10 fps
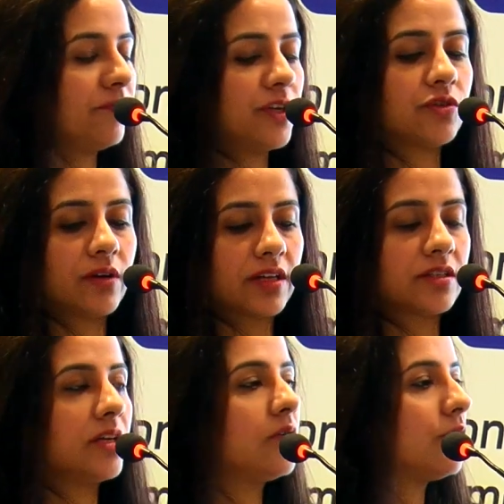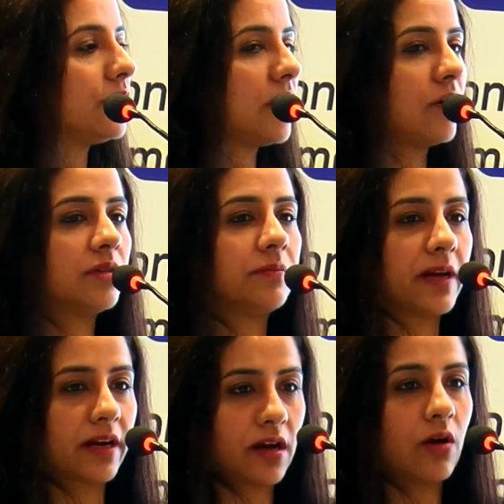We should actually go with
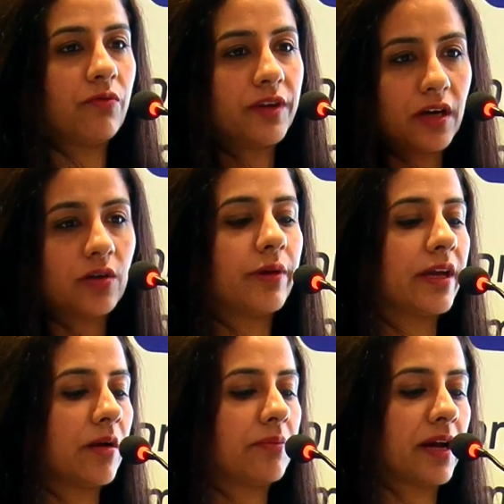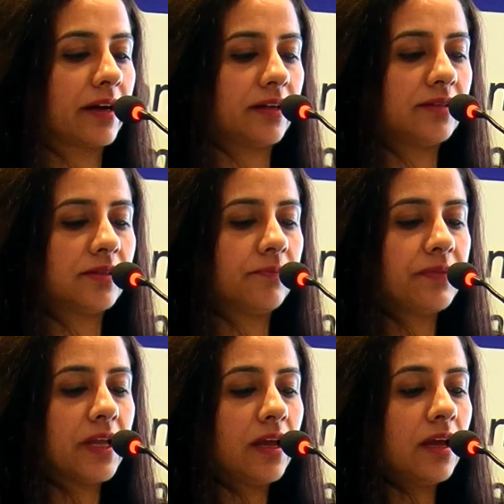how we are doing our practice.
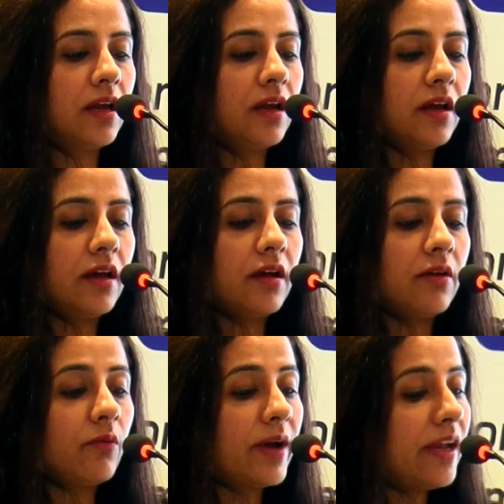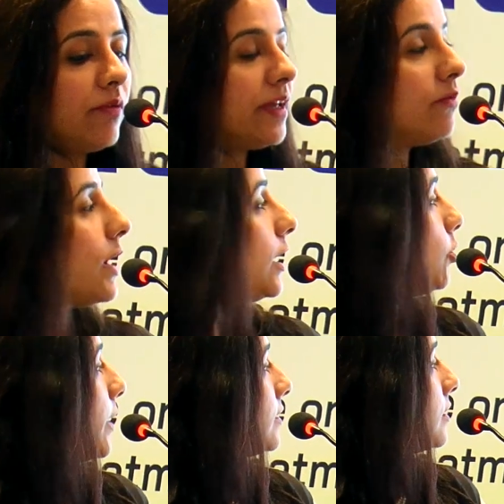While we
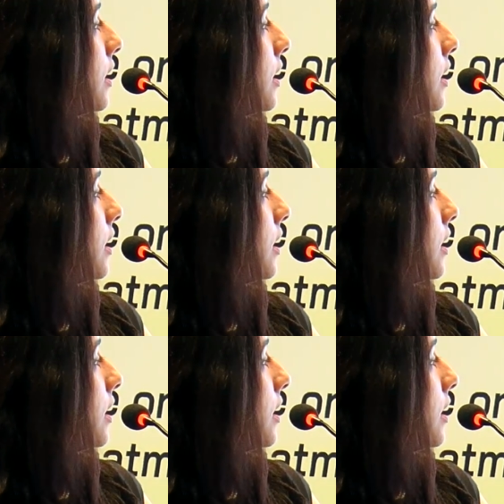evaluate the